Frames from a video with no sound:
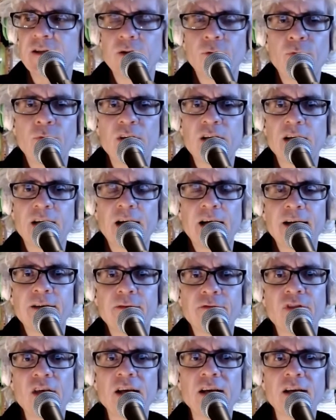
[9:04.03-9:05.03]
we can kind
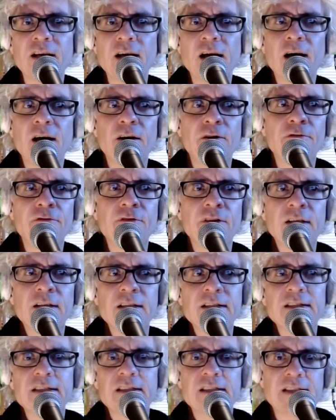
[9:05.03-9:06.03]
of think of,
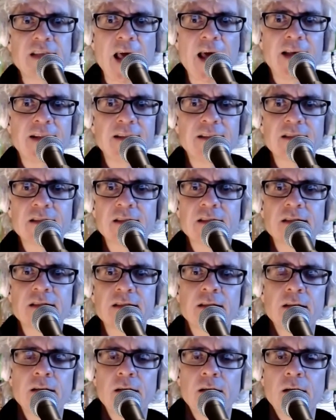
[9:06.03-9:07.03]
sense,
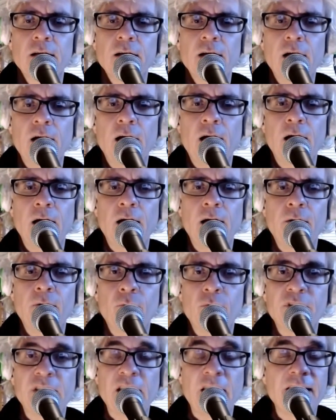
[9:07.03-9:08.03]

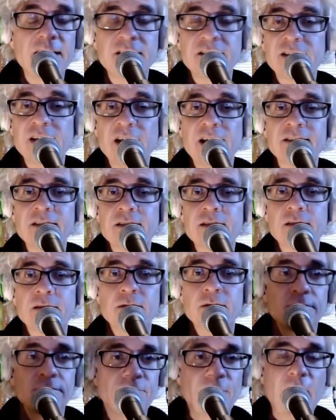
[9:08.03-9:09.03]
with any
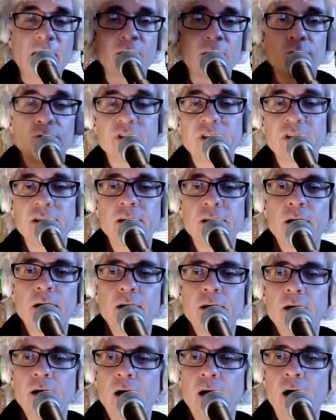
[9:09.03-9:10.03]
sense faculty,
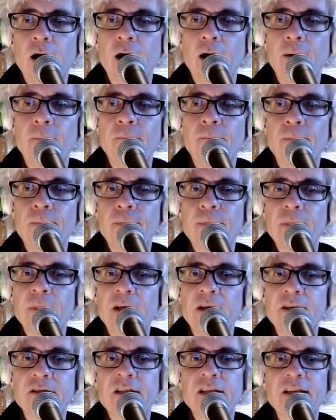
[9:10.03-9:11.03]

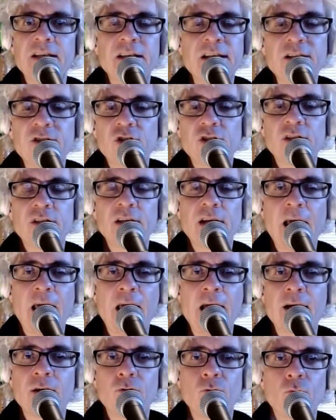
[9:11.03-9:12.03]
is conditioned
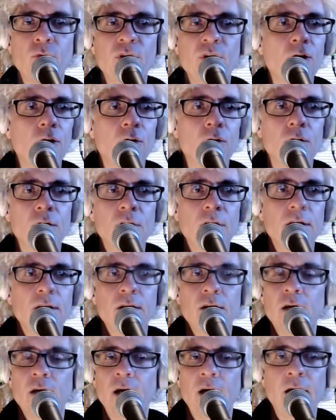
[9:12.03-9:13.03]
and will
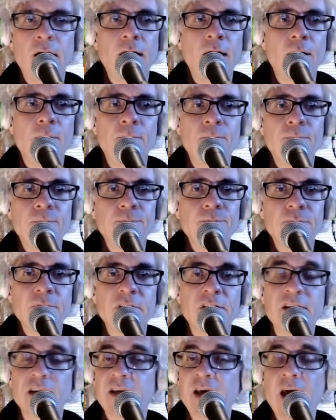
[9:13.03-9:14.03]

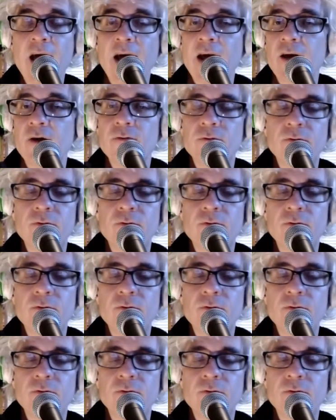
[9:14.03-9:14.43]
decay.